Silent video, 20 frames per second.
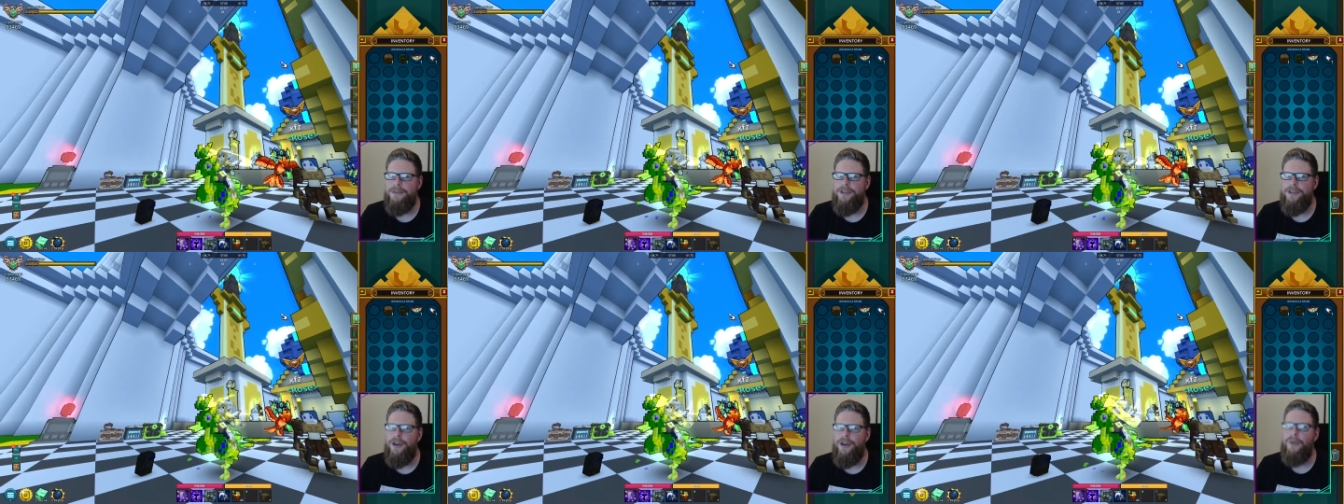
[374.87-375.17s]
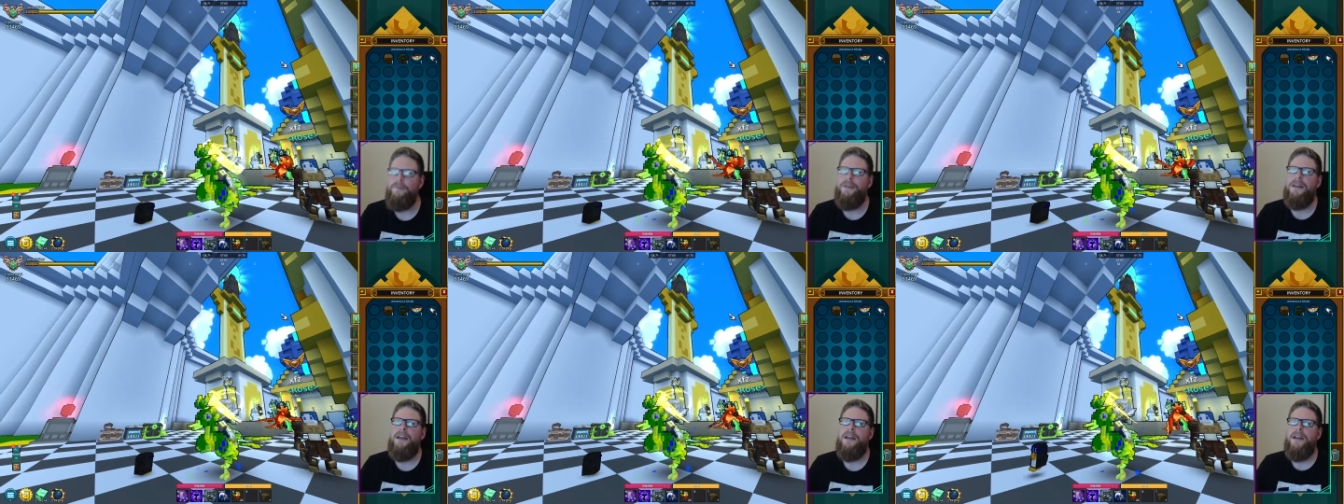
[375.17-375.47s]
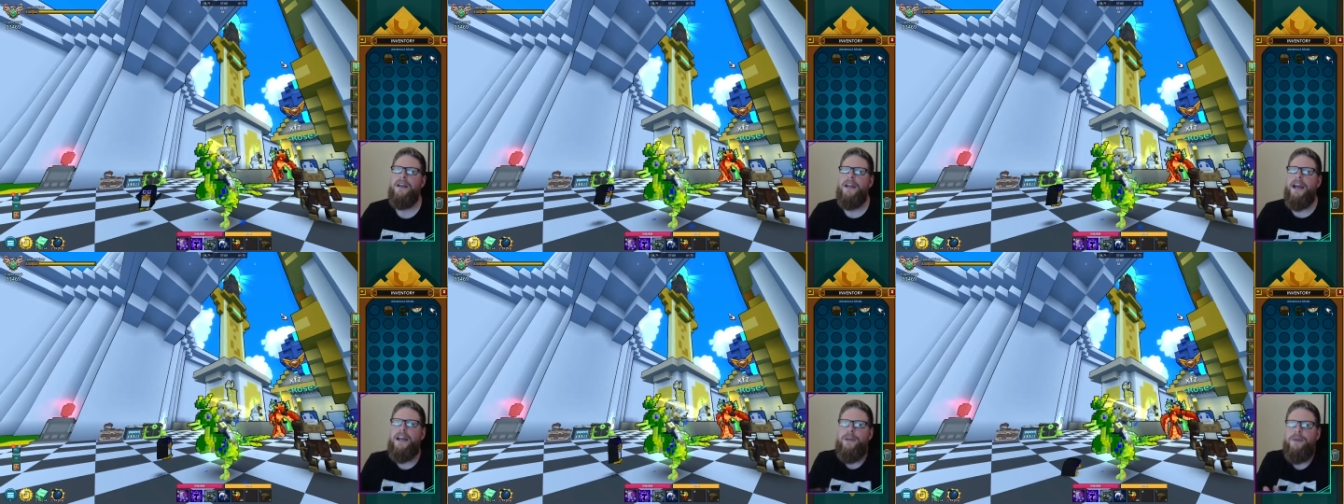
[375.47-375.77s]
So
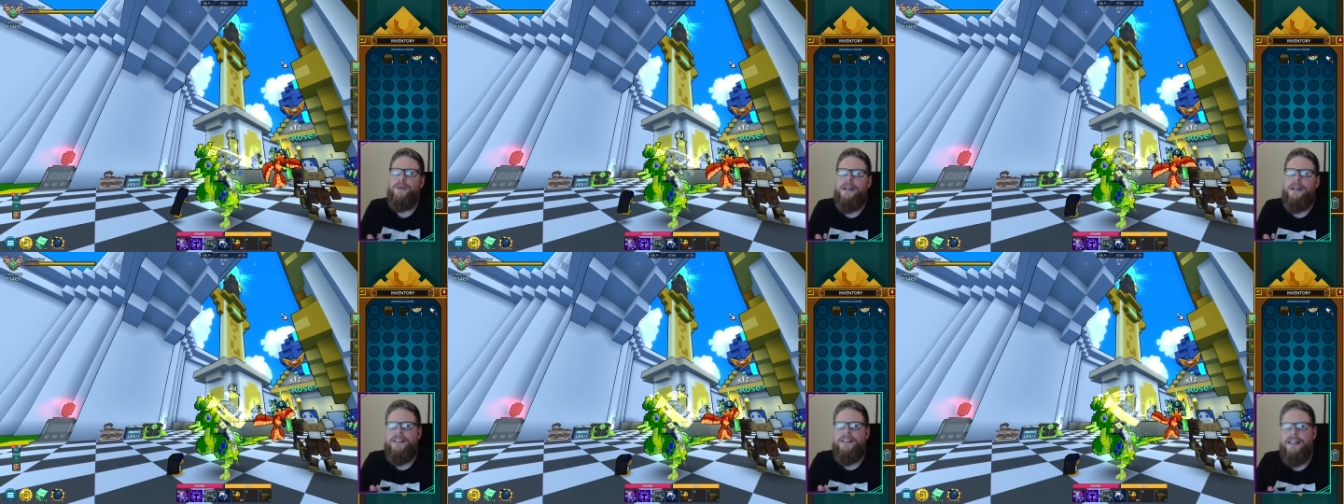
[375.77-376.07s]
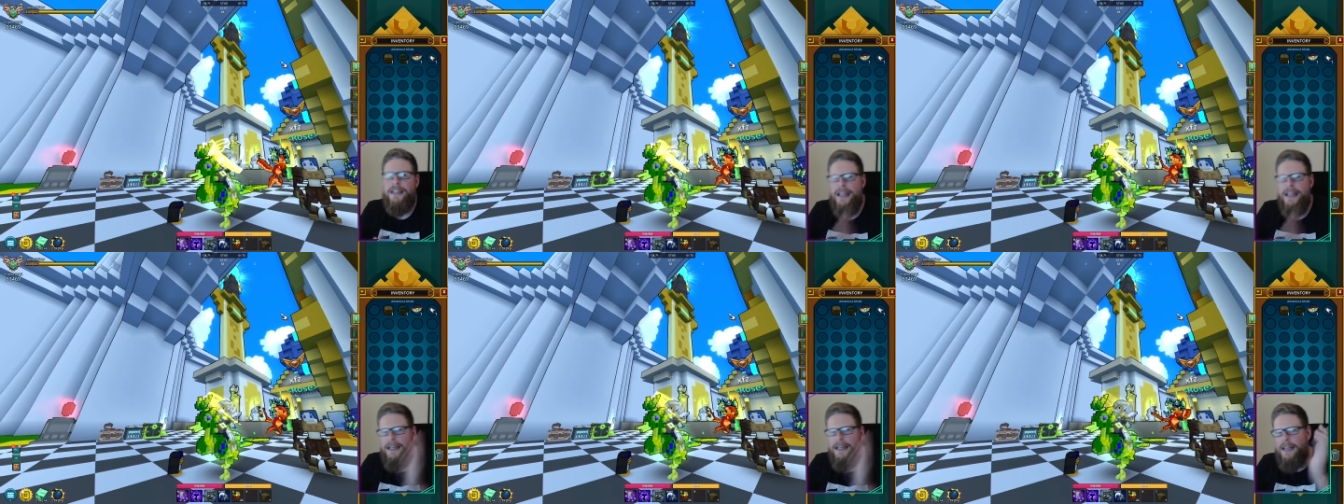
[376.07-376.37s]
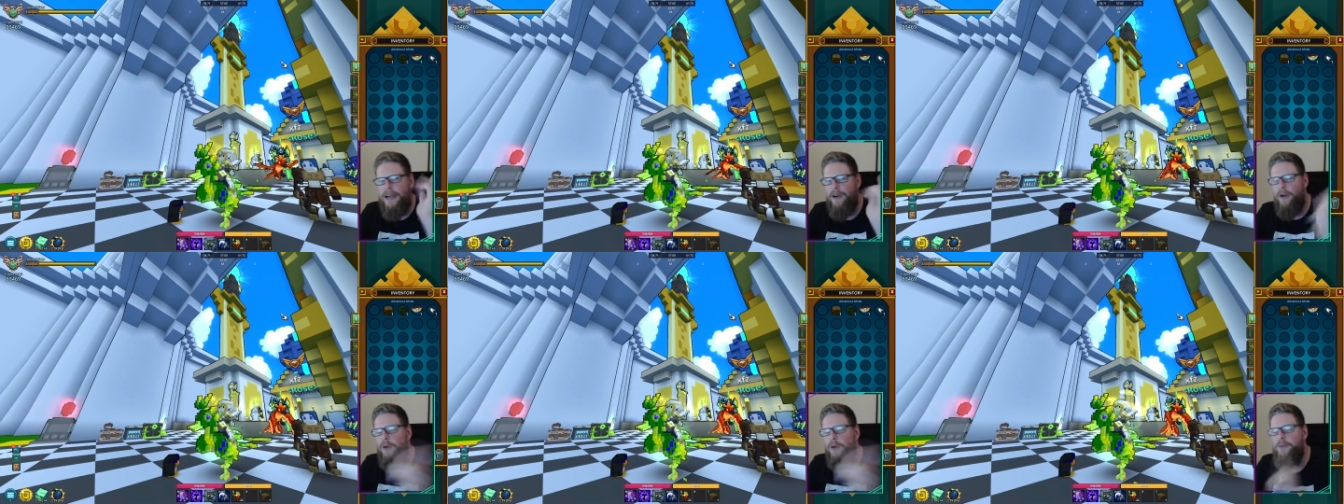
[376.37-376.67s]
anyways, again,
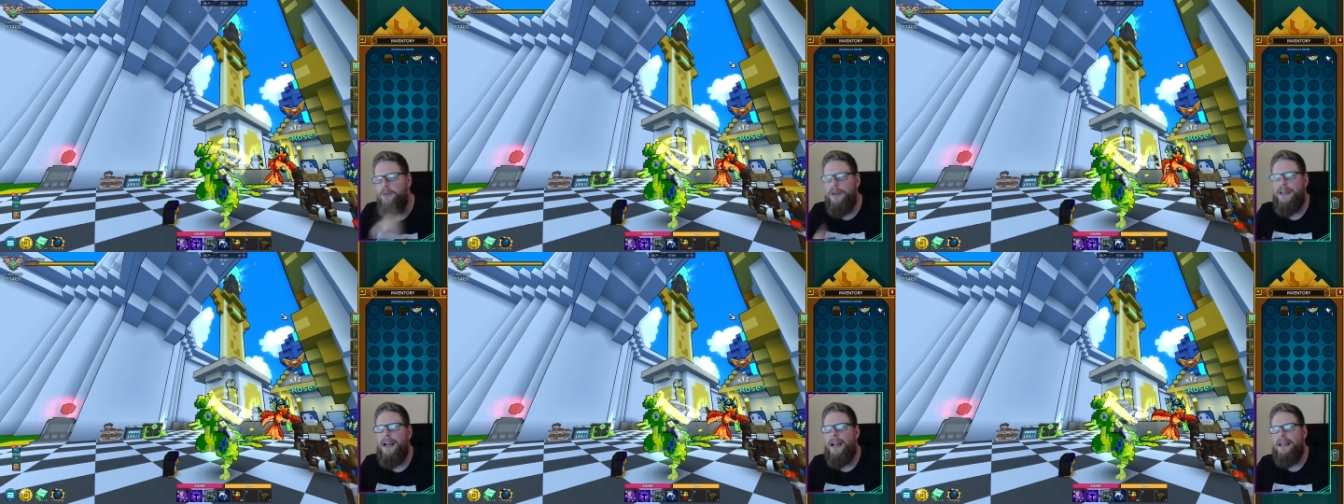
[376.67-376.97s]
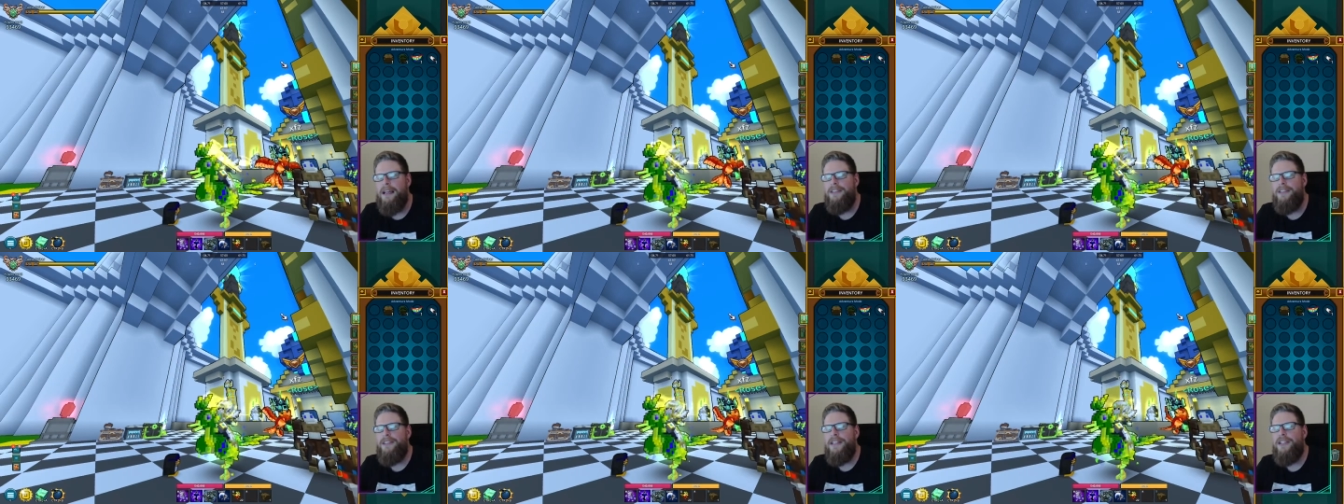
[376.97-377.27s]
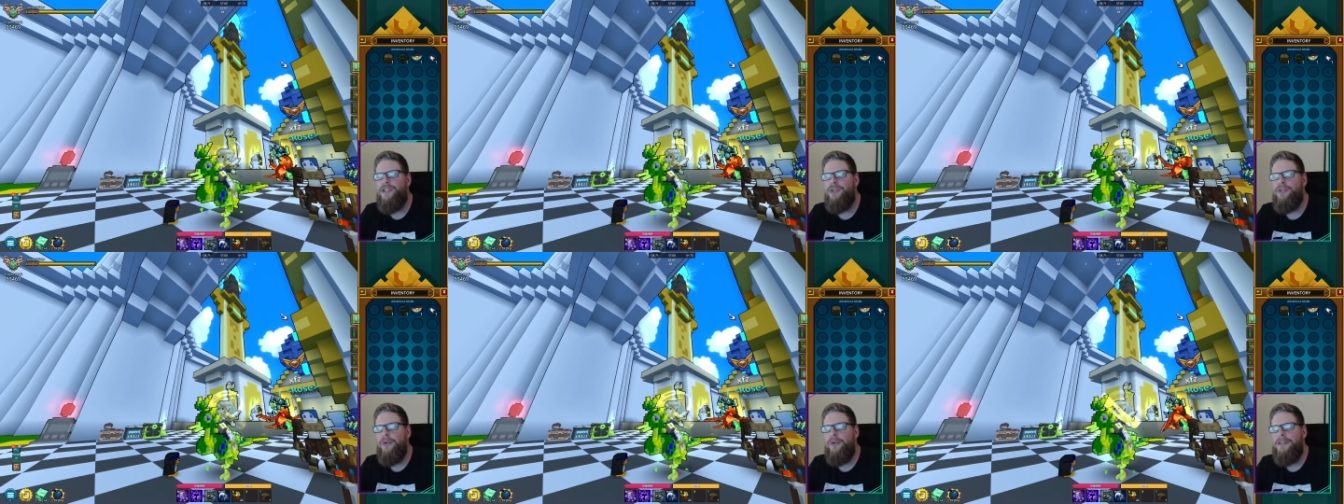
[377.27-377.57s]
I hope you guys
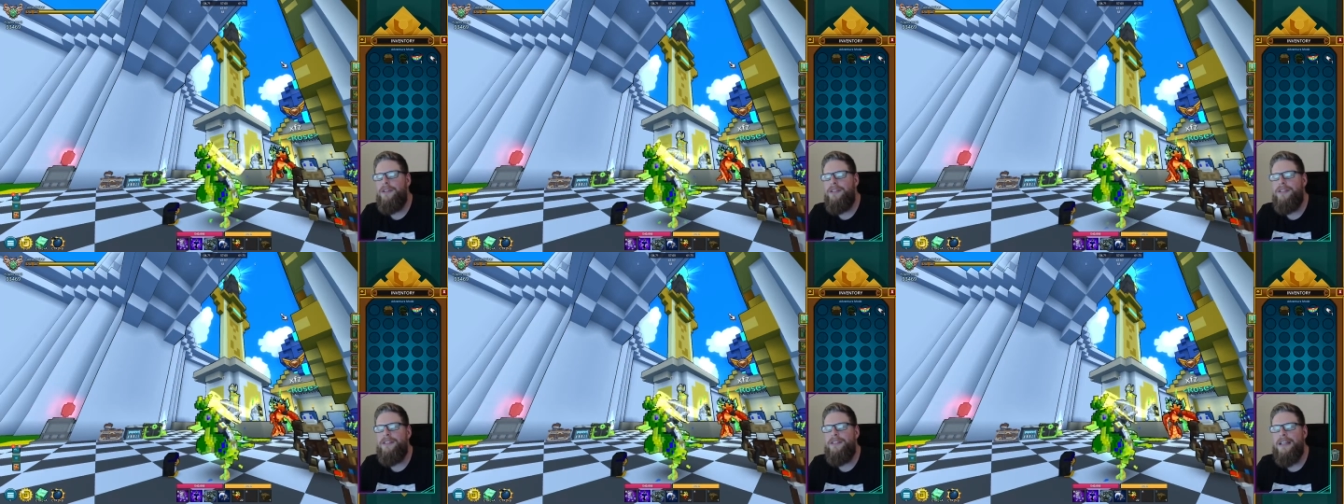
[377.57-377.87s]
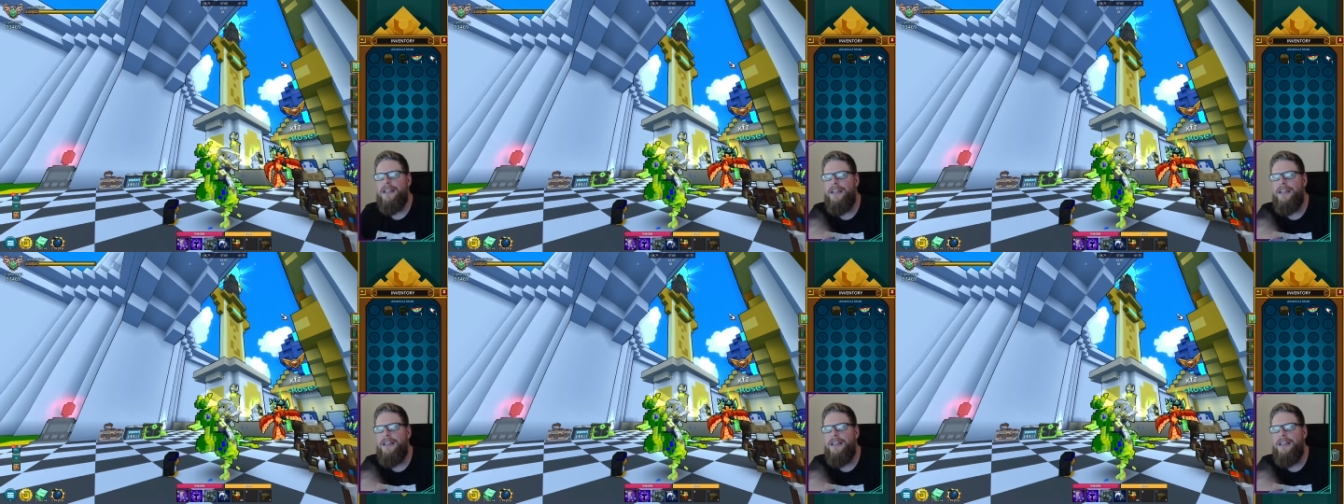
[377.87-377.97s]
enjoyed this.